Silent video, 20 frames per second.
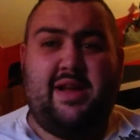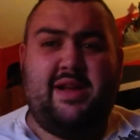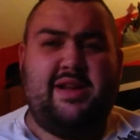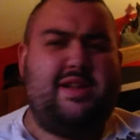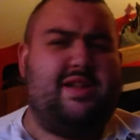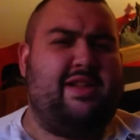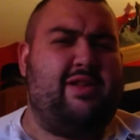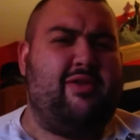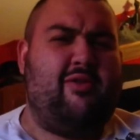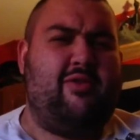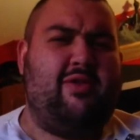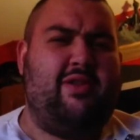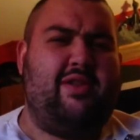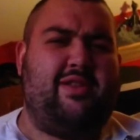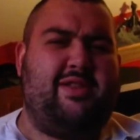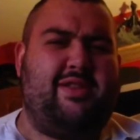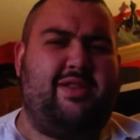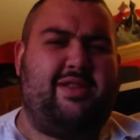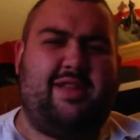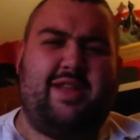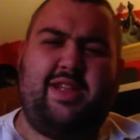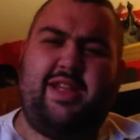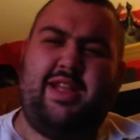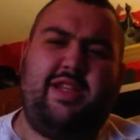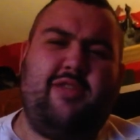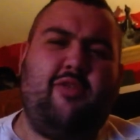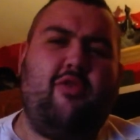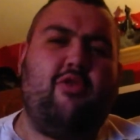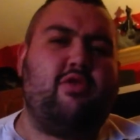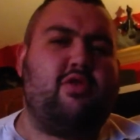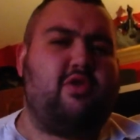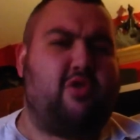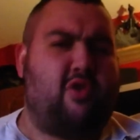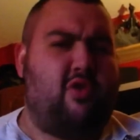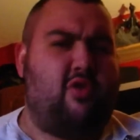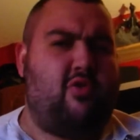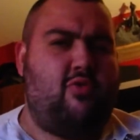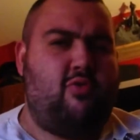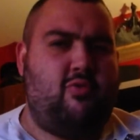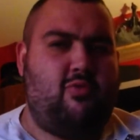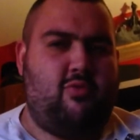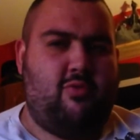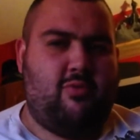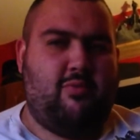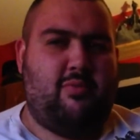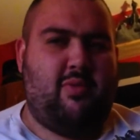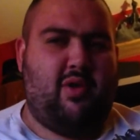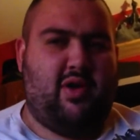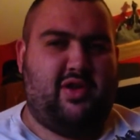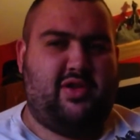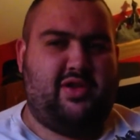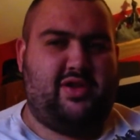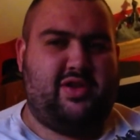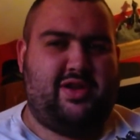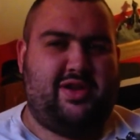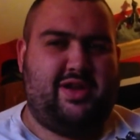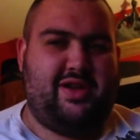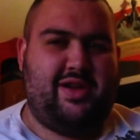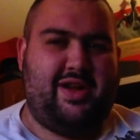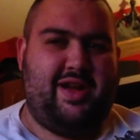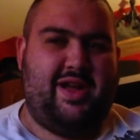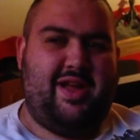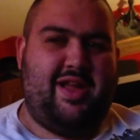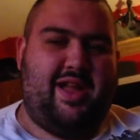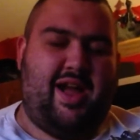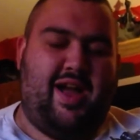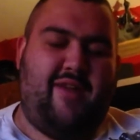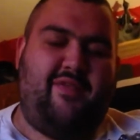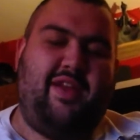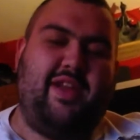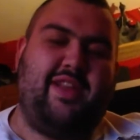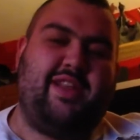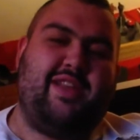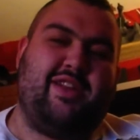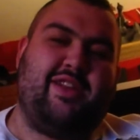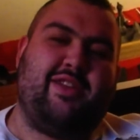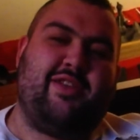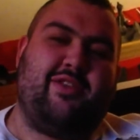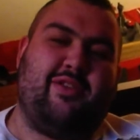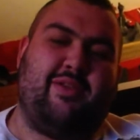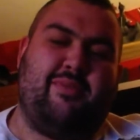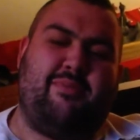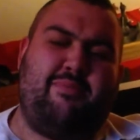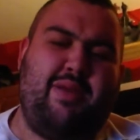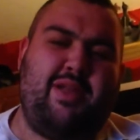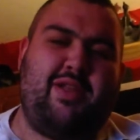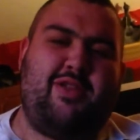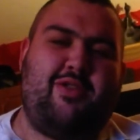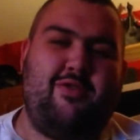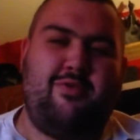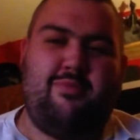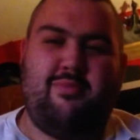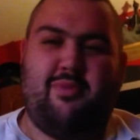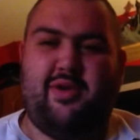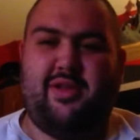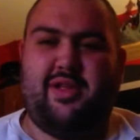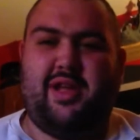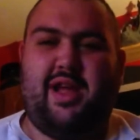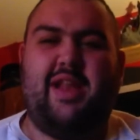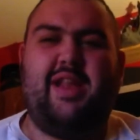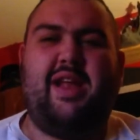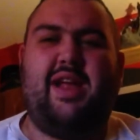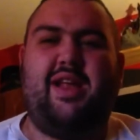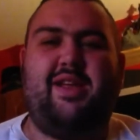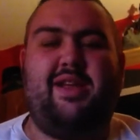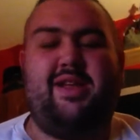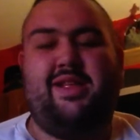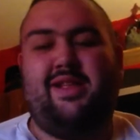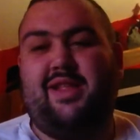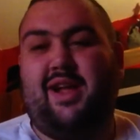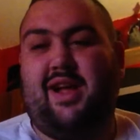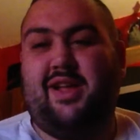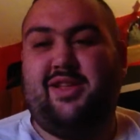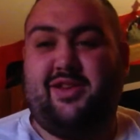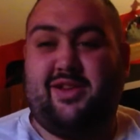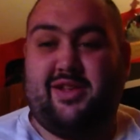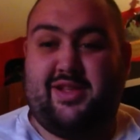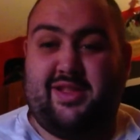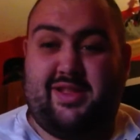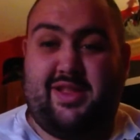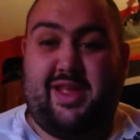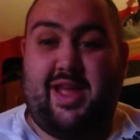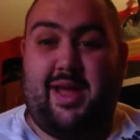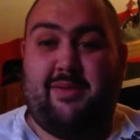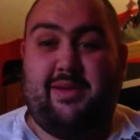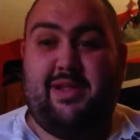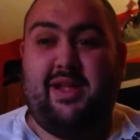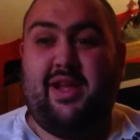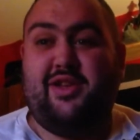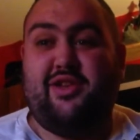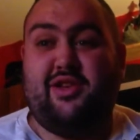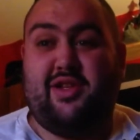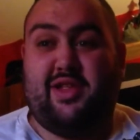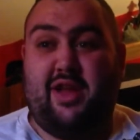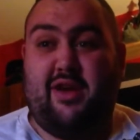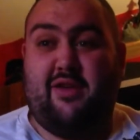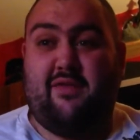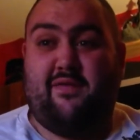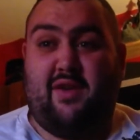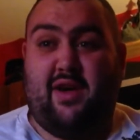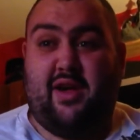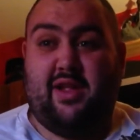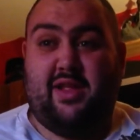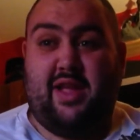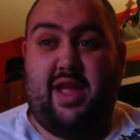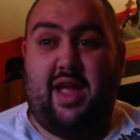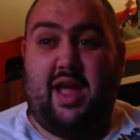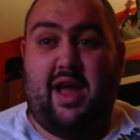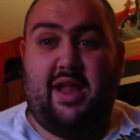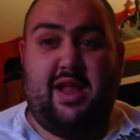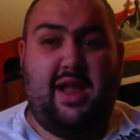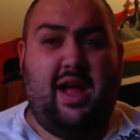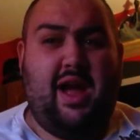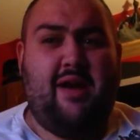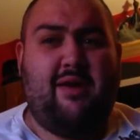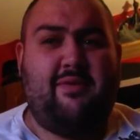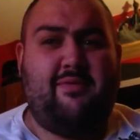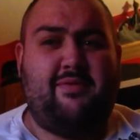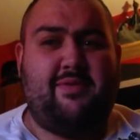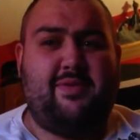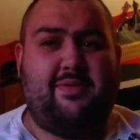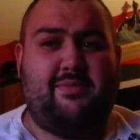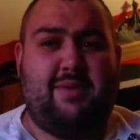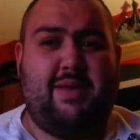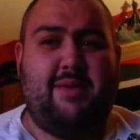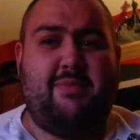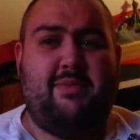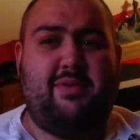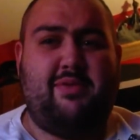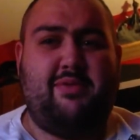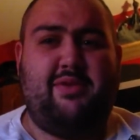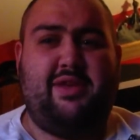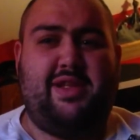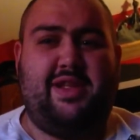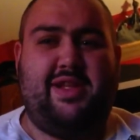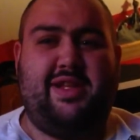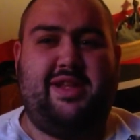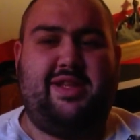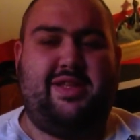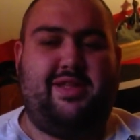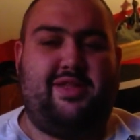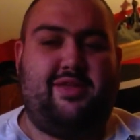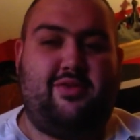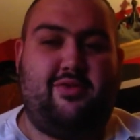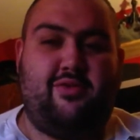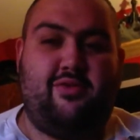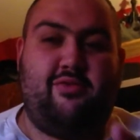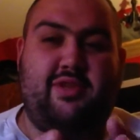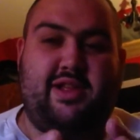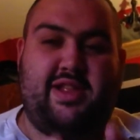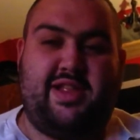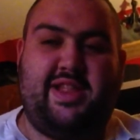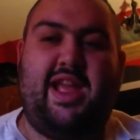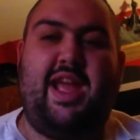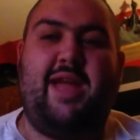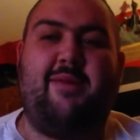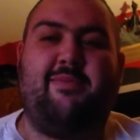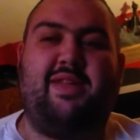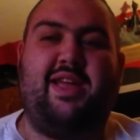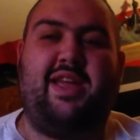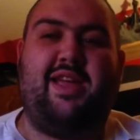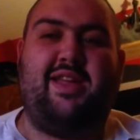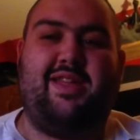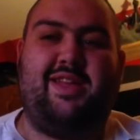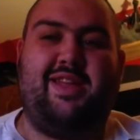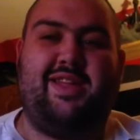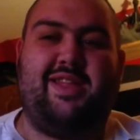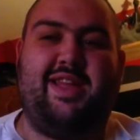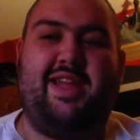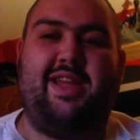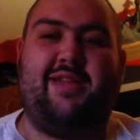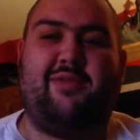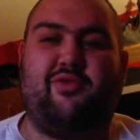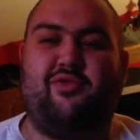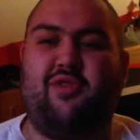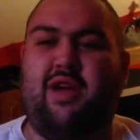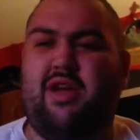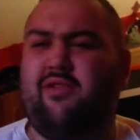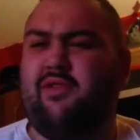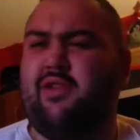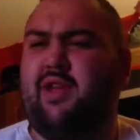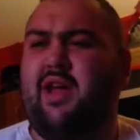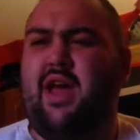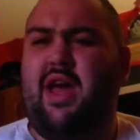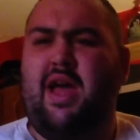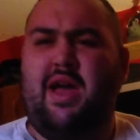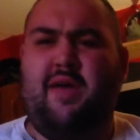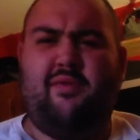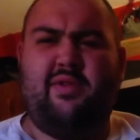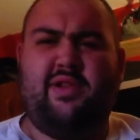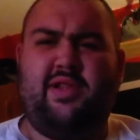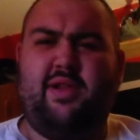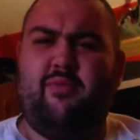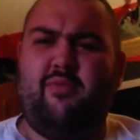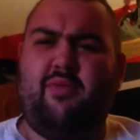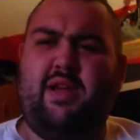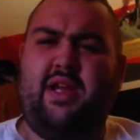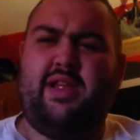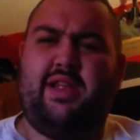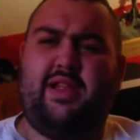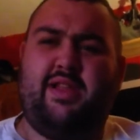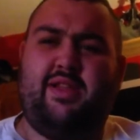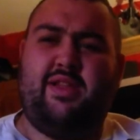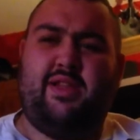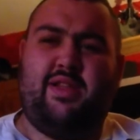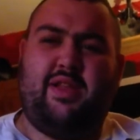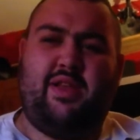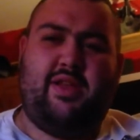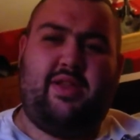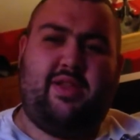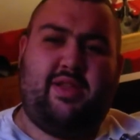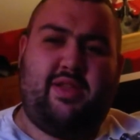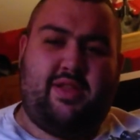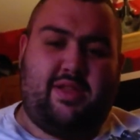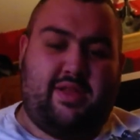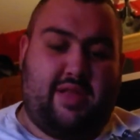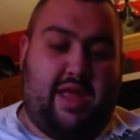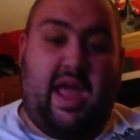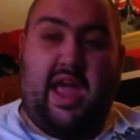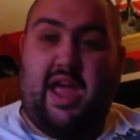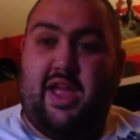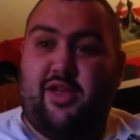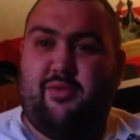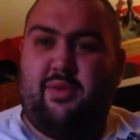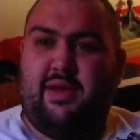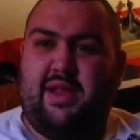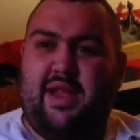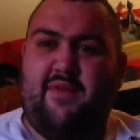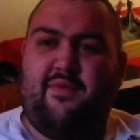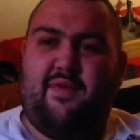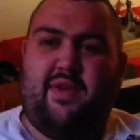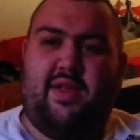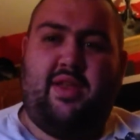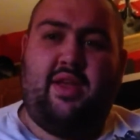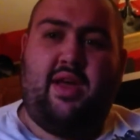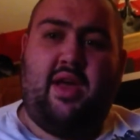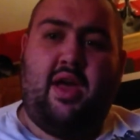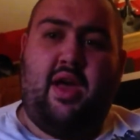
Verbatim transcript: so they saw too much. I feel like they just saw a bit too much, and it's not just them. It's not just their fault. A lot of people do the do the same thing these days with trailers. For some reason, the, the age we live in,